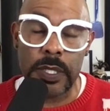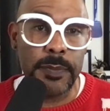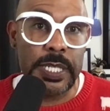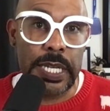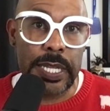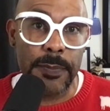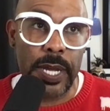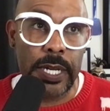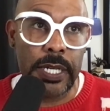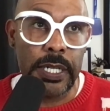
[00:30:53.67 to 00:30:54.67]
Let me take that
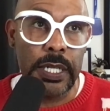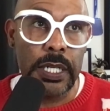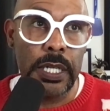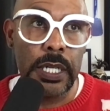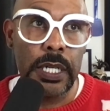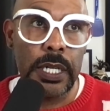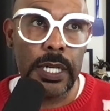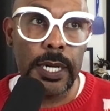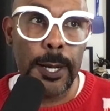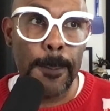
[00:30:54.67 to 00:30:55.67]
back.
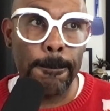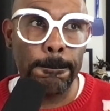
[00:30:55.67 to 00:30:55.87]
I